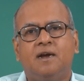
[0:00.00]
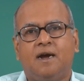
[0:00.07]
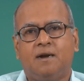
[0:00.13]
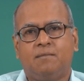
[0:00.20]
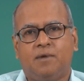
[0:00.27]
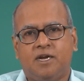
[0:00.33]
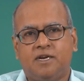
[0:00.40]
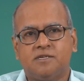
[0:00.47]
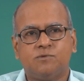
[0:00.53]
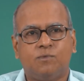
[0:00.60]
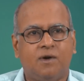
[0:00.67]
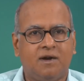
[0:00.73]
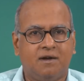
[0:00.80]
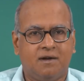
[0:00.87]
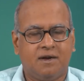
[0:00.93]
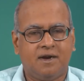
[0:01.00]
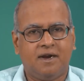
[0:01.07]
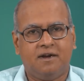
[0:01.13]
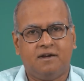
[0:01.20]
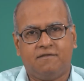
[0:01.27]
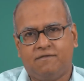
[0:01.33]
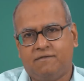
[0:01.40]
and minus 1
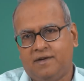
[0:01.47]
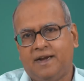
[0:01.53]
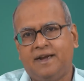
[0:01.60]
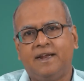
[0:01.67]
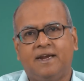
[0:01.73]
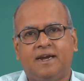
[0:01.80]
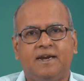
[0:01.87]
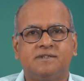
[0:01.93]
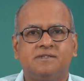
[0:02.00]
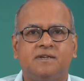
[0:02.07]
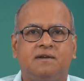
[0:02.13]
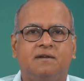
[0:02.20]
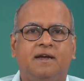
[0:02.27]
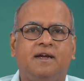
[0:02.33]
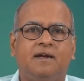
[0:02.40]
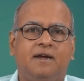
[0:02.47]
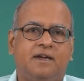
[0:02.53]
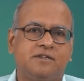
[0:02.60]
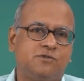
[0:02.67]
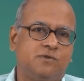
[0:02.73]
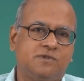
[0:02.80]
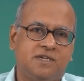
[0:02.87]
kind of indicates
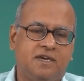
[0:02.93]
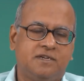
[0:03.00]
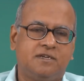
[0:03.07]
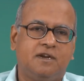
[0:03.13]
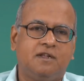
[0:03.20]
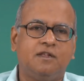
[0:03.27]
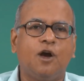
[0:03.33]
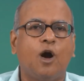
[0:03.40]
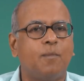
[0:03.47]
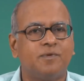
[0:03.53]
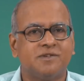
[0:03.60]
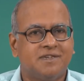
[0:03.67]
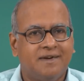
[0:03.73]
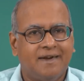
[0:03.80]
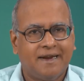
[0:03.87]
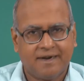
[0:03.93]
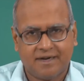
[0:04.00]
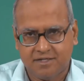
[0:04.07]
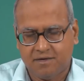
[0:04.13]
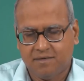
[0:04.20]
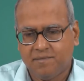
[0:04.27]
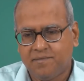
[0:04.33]
association in the opposite
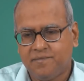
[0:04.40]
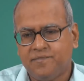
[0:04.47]
direction.